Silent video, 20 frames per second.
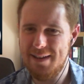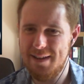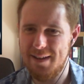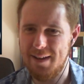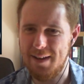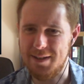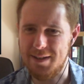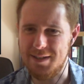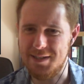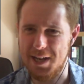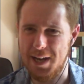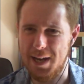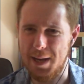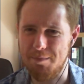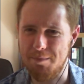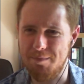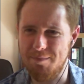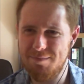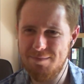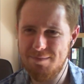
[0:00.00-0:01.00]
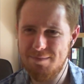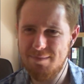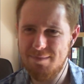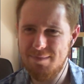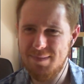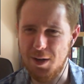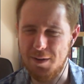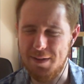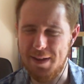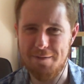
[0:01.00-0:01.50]
and
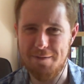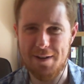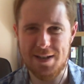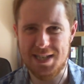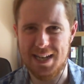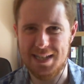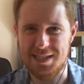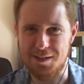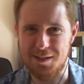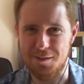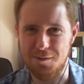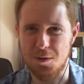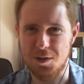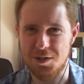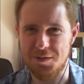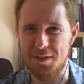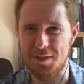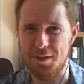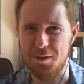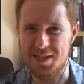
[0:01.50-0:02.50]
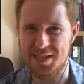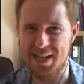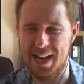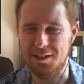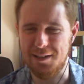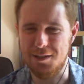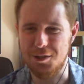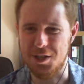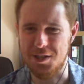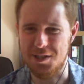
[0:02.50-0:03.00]
they're fascinating, of course, for their
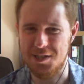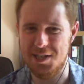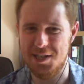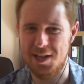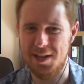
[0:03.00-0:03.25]
intelligence.